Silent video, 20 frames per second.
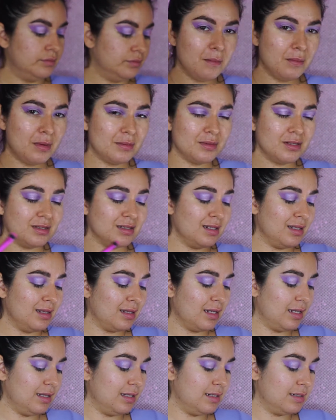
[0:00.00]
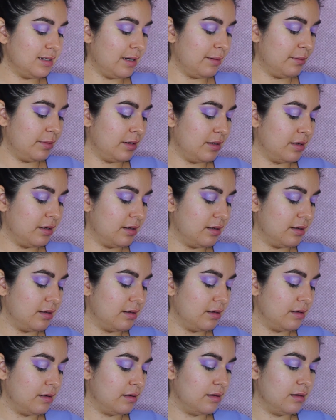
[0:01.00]
but I'm just gonna lightly tap it.
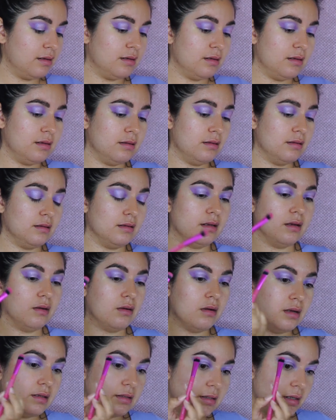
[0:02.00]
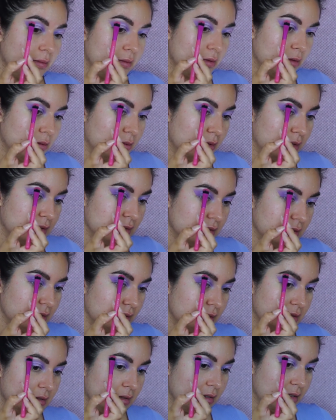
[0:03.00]
Like I tapped it once,
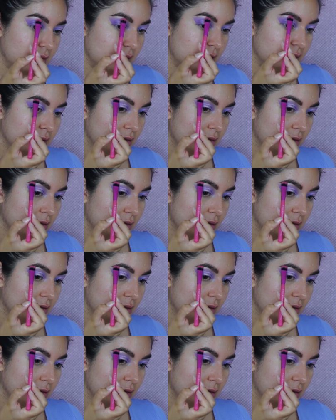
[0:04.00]
let's see.